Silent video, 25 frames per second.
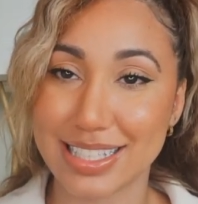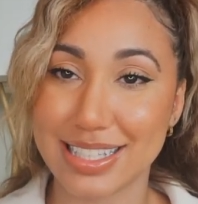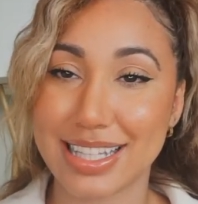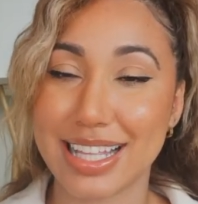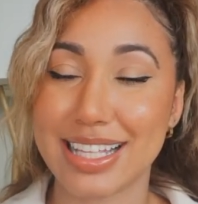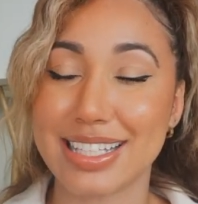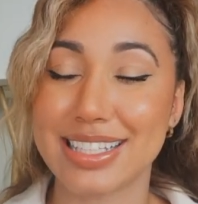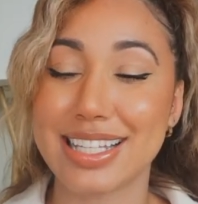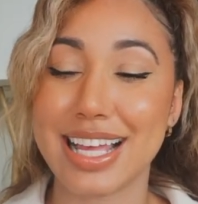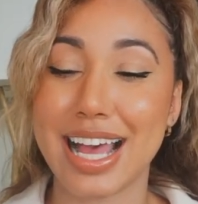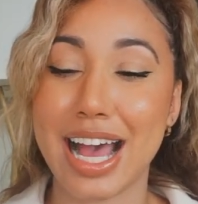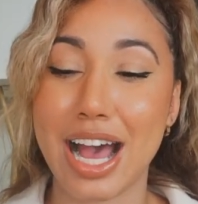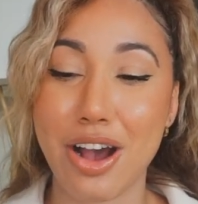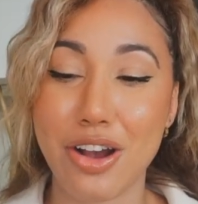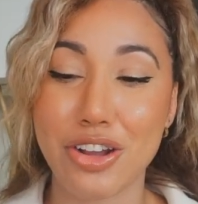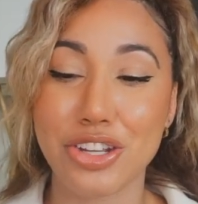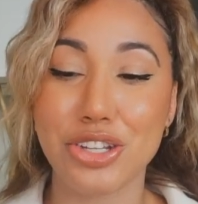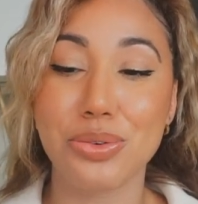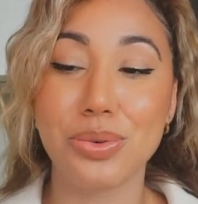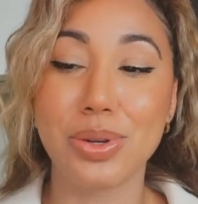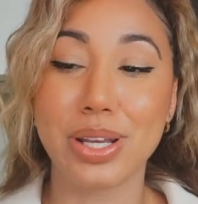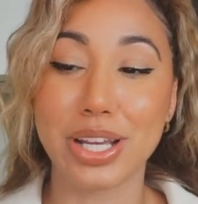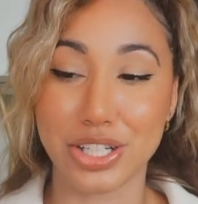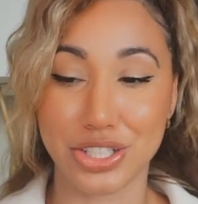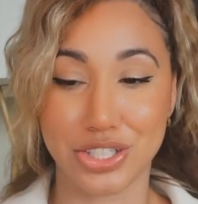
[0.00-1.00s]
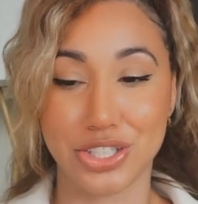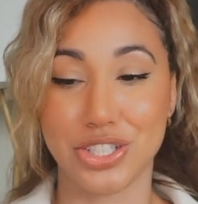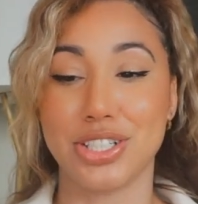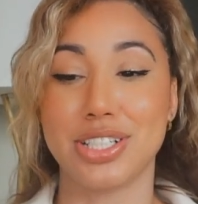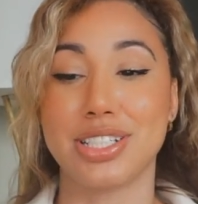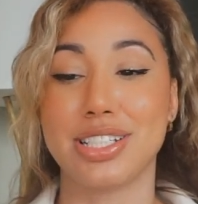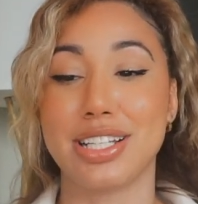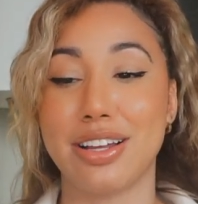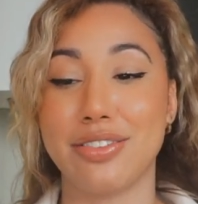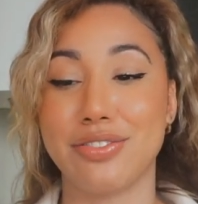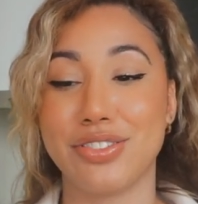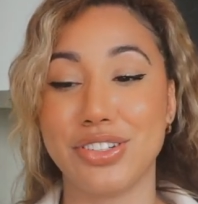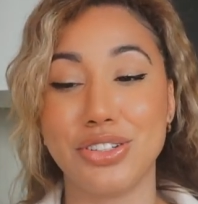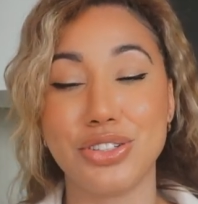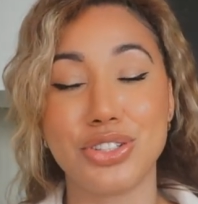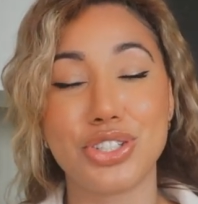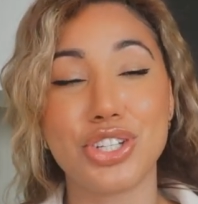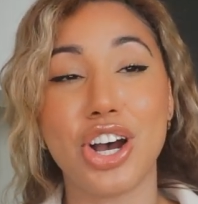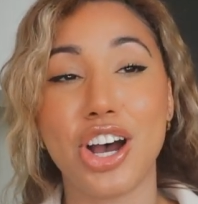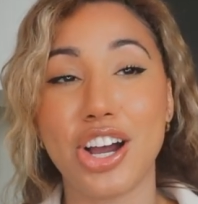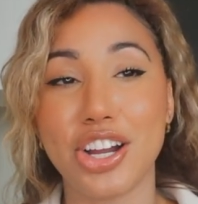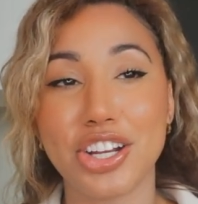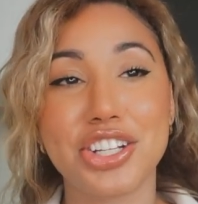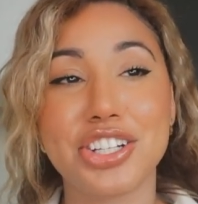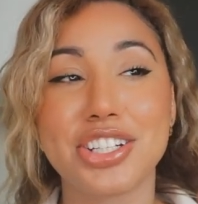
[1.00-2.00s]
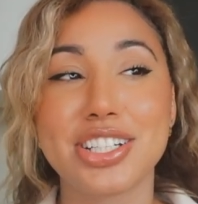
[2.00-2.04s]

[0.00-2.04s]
That's how you get yourself. You talk